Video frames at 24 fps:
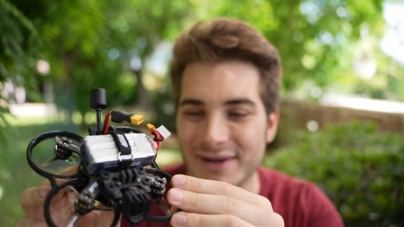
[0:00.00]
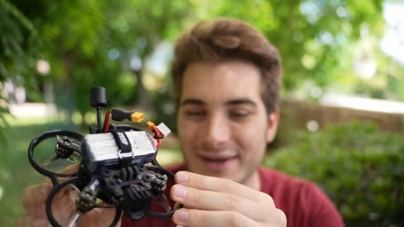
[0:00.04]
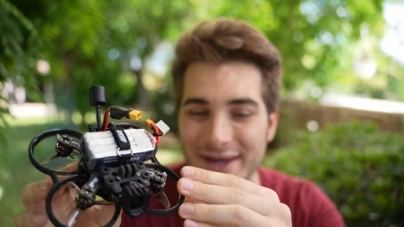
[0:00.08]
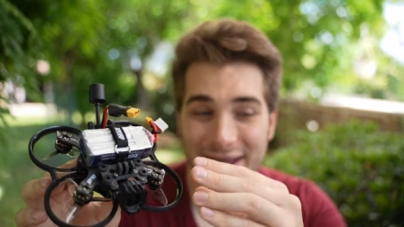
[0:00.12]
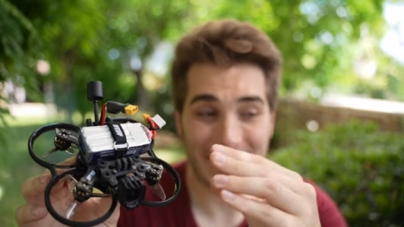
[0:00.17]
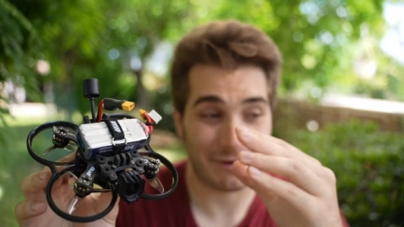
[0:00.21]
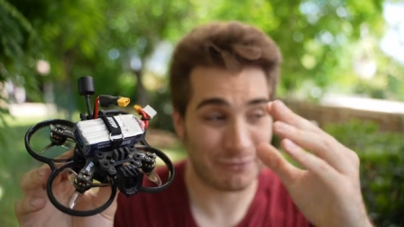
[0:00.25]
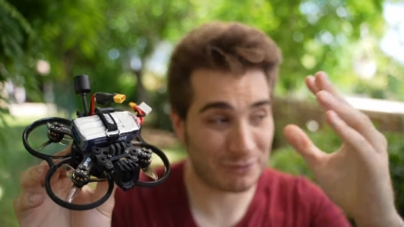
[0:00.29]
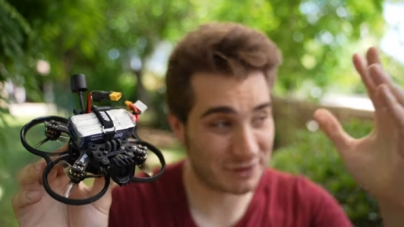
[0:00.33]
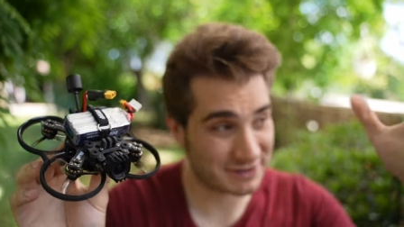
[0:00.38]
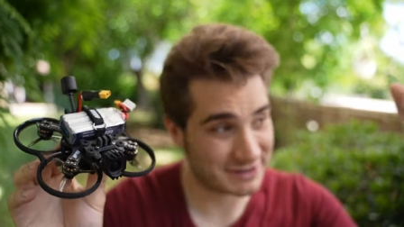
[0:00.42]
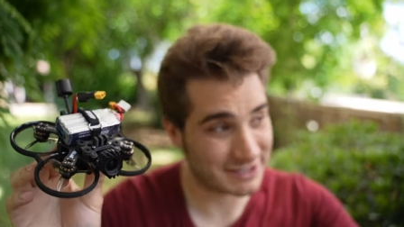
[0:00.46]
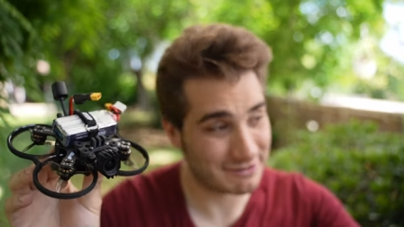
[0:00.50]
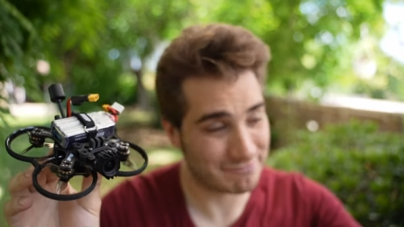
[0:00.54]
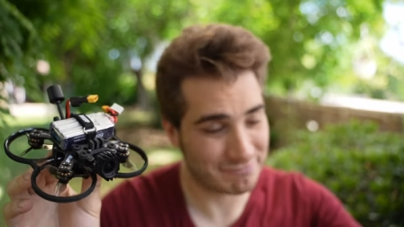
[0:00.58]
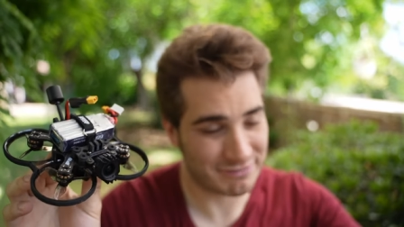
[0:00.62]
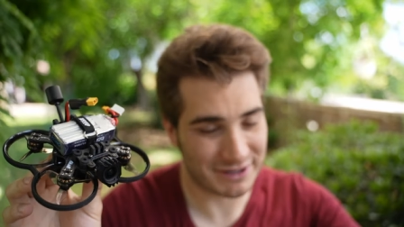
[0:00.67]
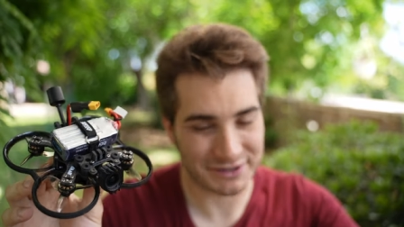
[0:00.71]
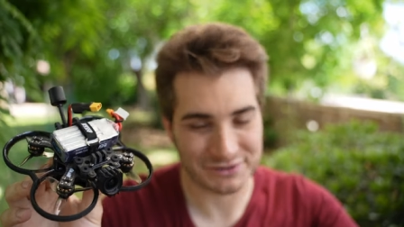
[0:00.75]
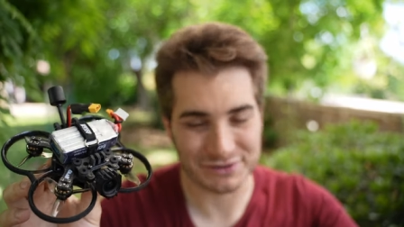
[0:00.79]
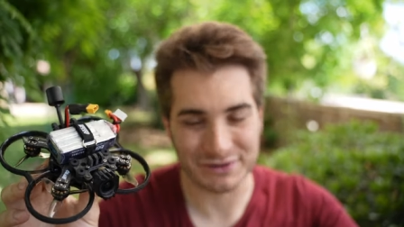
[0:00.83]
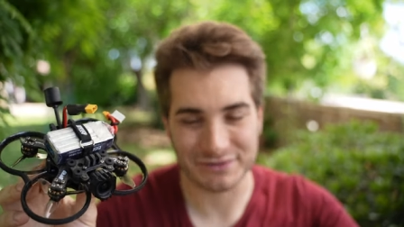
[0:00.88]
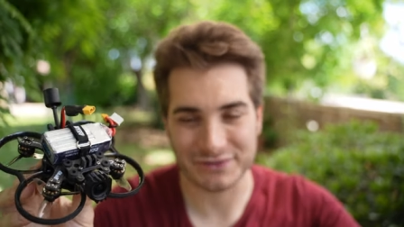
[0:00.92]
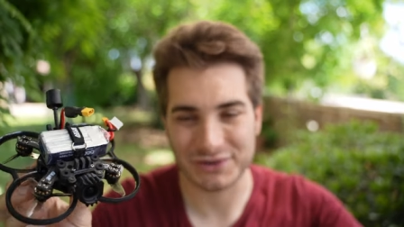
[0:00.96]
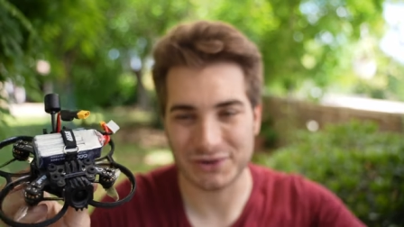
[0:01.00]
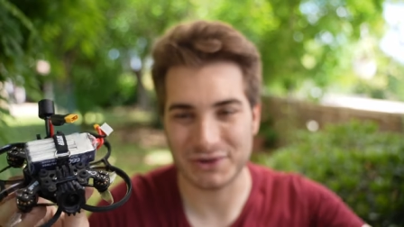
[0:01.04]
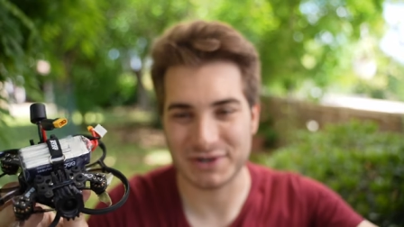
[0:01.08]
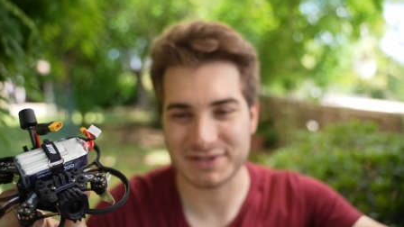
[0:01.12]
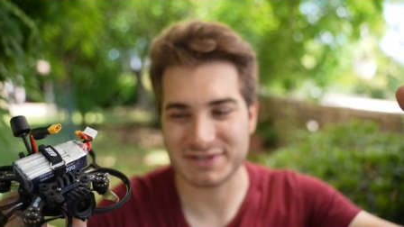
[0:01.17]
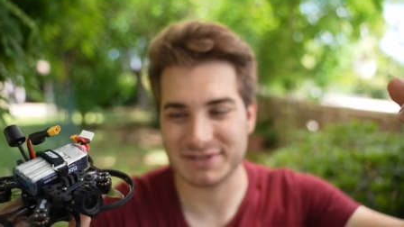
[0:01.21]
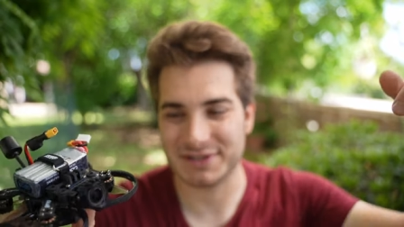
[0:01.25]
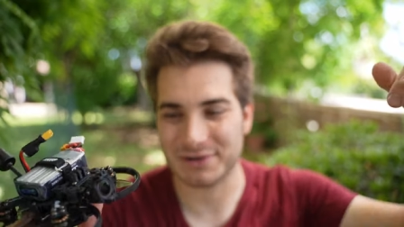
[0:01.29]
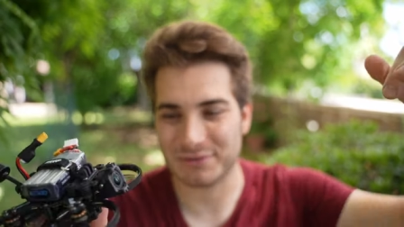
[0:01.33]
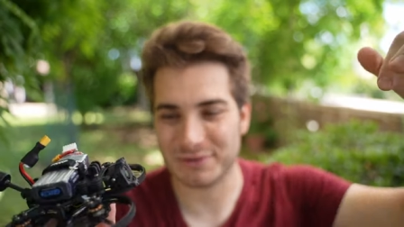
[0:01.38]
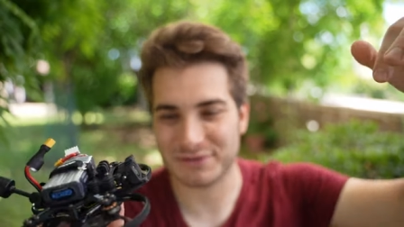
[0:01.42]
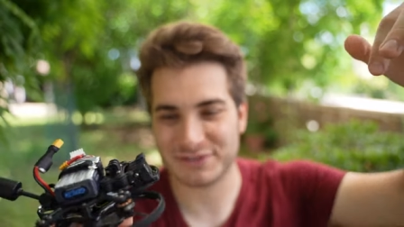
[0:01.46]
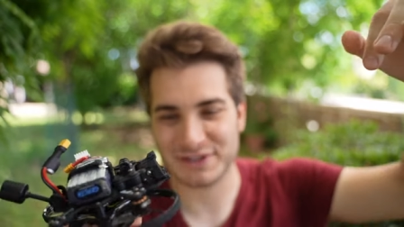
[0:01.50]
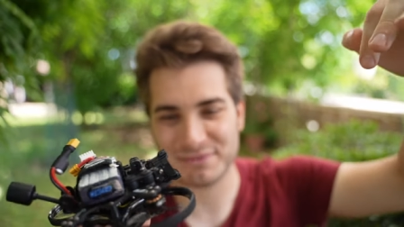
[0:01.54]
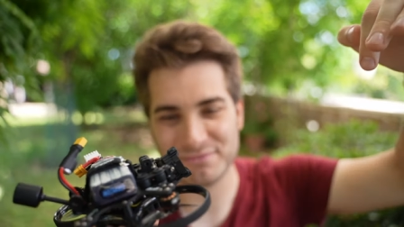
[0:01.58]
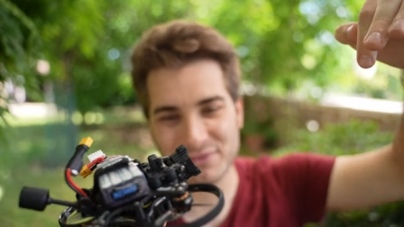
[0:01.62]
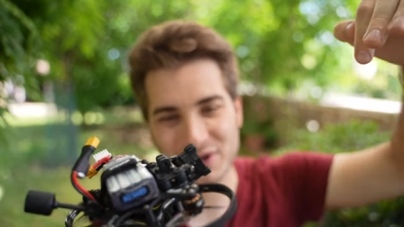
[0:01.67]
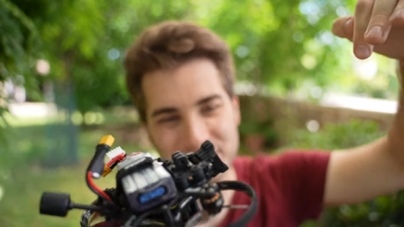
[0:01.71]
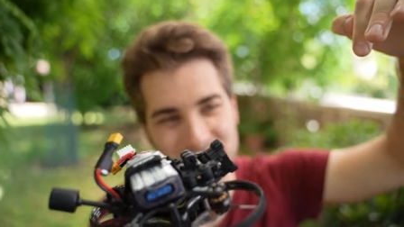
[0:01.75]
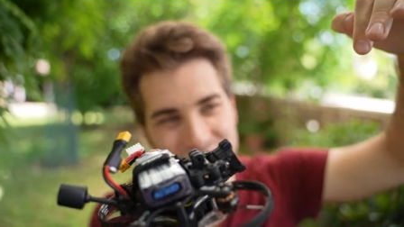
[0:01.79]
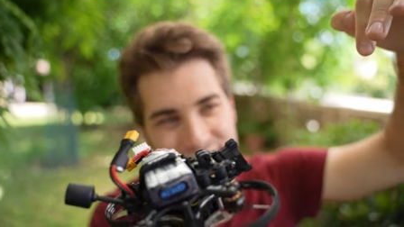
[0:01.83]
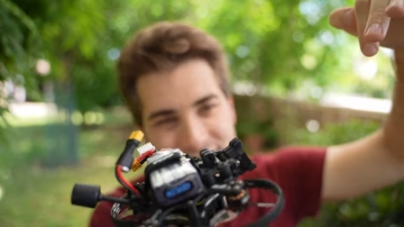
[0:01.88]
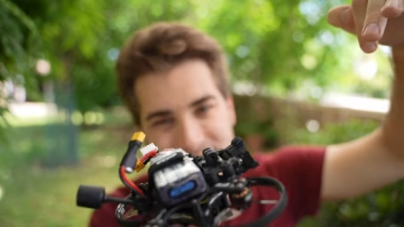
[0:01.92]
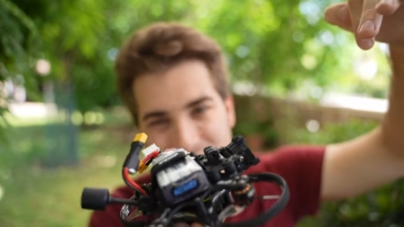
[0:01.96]
And with the bird, of course. There was a
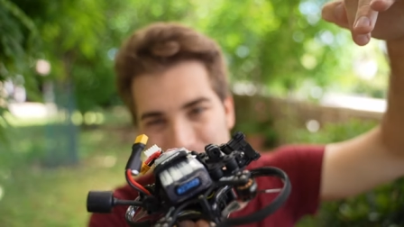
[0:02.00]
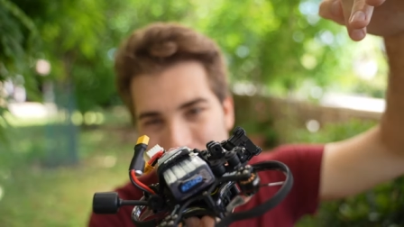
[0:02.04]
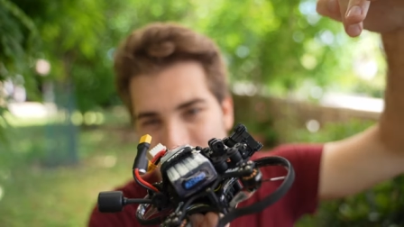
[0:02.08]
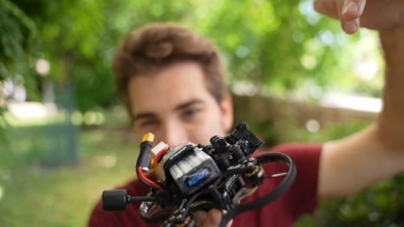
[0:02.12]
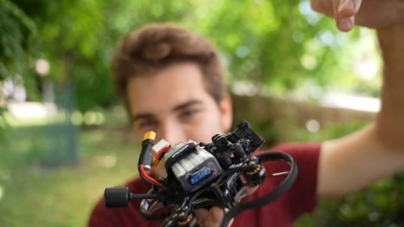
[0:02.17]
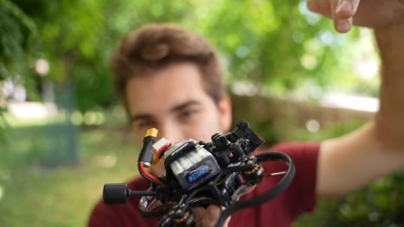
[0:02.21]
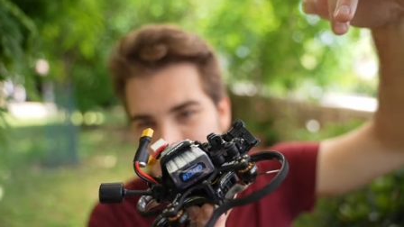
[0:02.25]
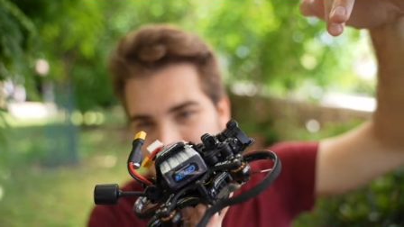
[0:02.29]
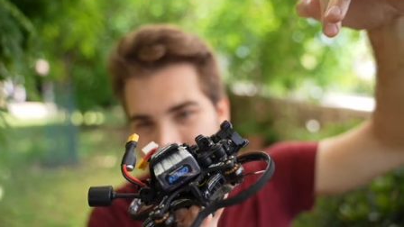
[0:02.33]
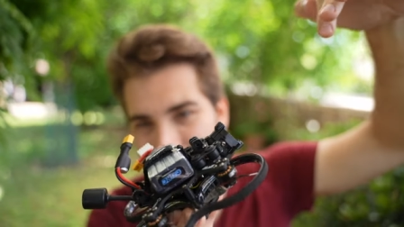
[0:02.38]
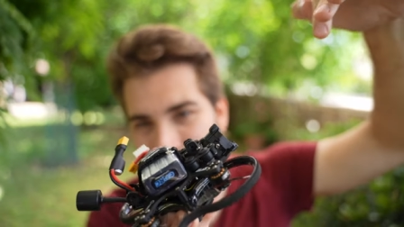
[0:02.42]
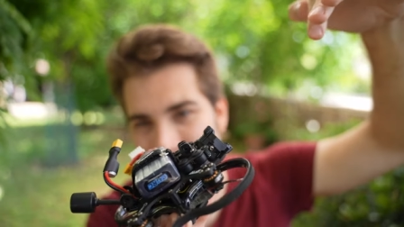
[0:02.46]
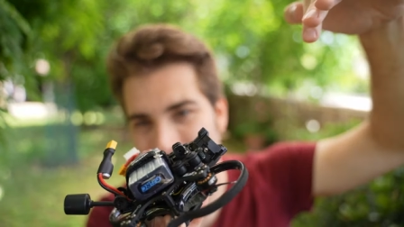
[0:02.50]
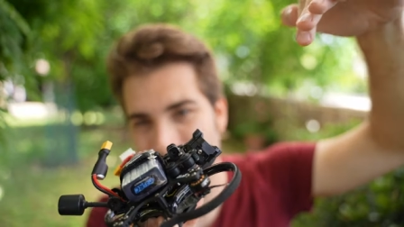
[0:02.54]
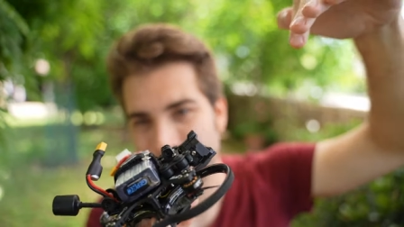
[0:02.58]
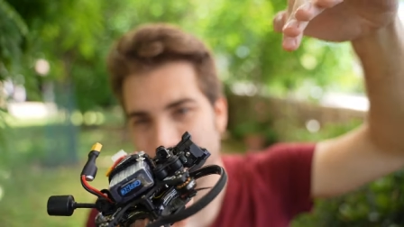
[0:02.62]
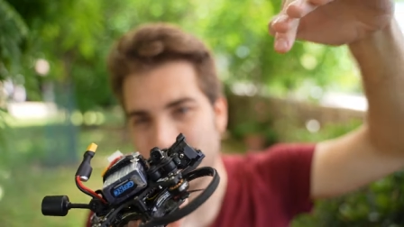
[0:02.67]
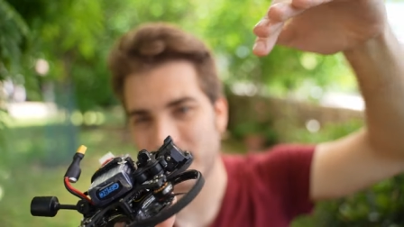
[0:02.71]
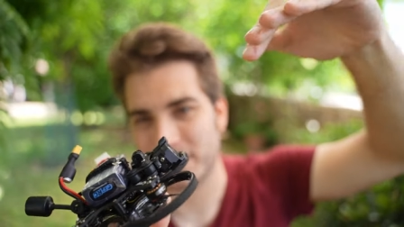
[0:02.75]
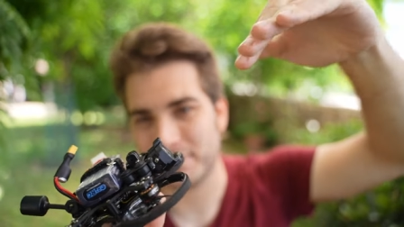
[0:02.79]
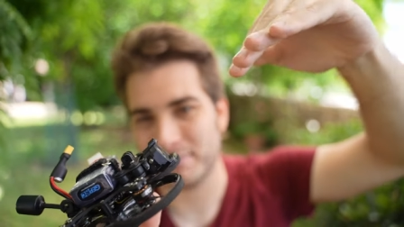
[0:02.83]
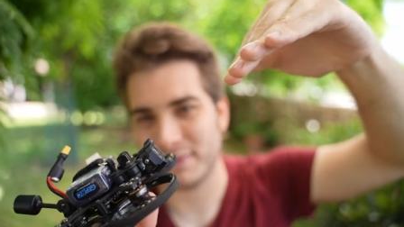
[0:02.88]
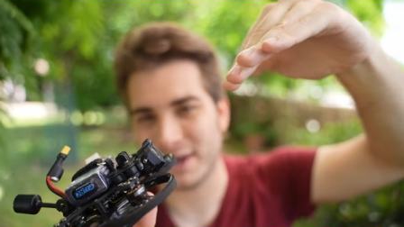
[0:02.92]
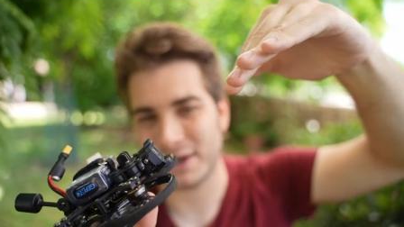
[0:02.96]
moment I was flying back